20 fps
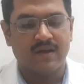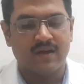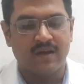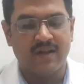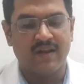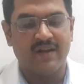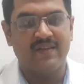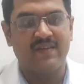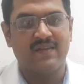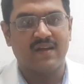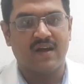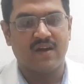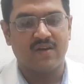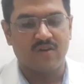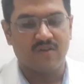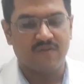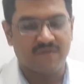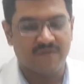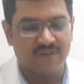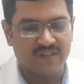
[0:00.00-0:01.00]
Let's start
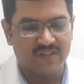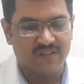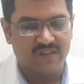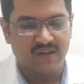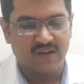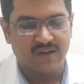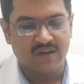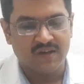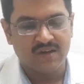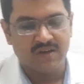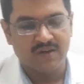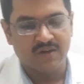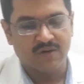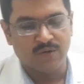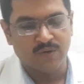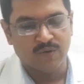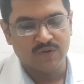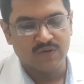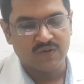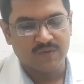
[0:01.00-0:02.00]
off with
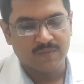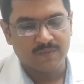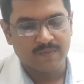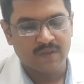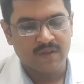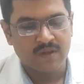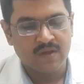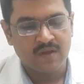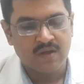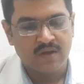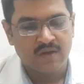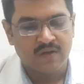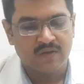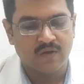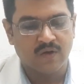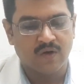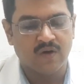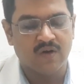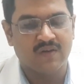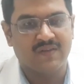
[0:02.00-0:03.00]
do's.
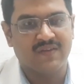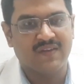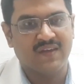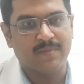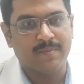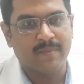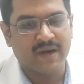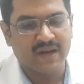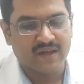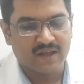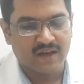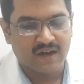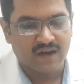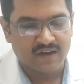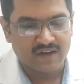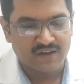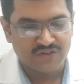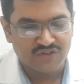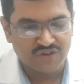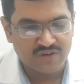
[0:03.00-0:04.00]
So seek medical
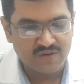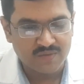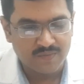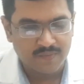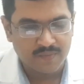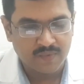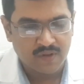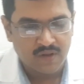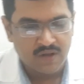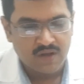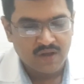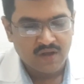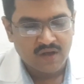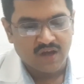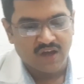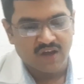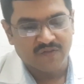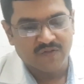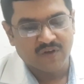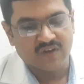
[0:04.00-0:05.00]
attention.
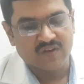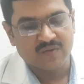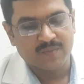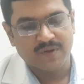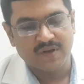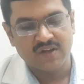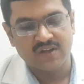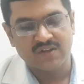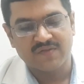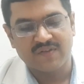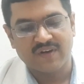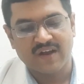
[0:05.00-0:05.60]
If you experience